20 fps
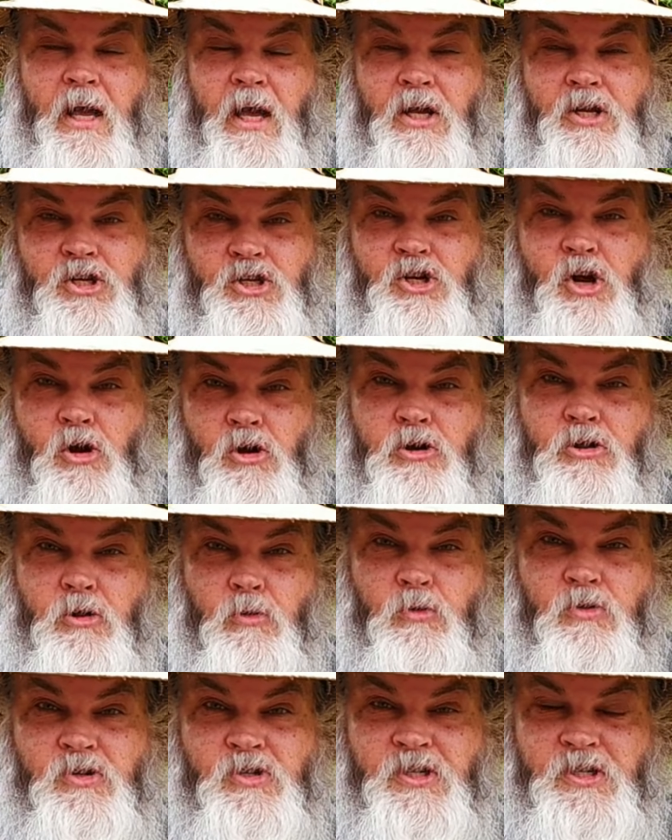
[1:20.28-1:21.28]
and show you
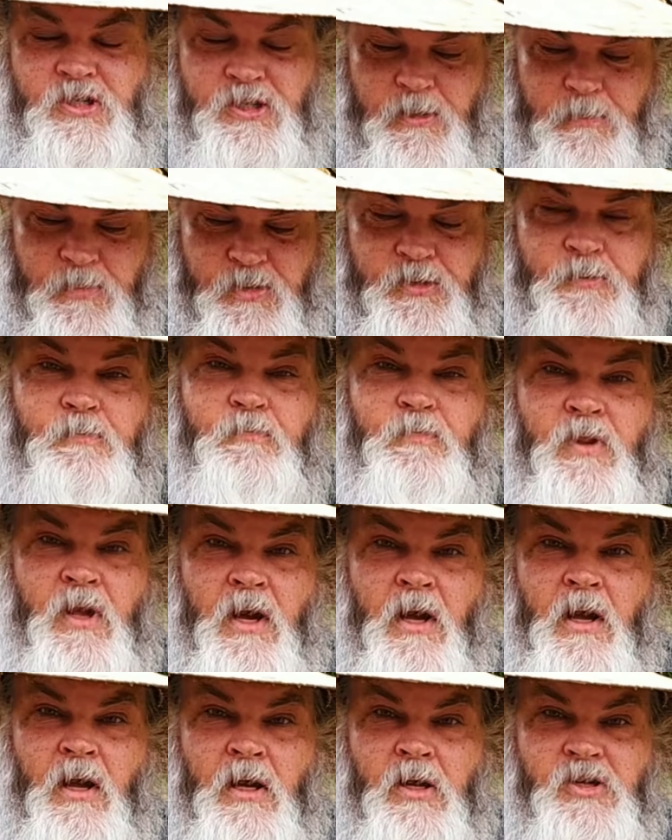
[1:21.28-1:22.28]
the root systems.
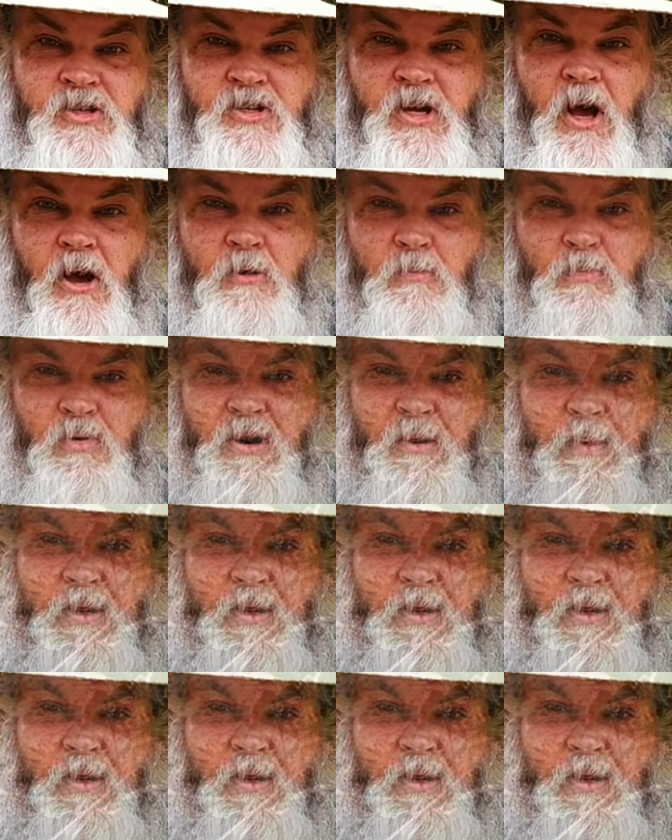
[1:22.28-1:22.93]
So pretty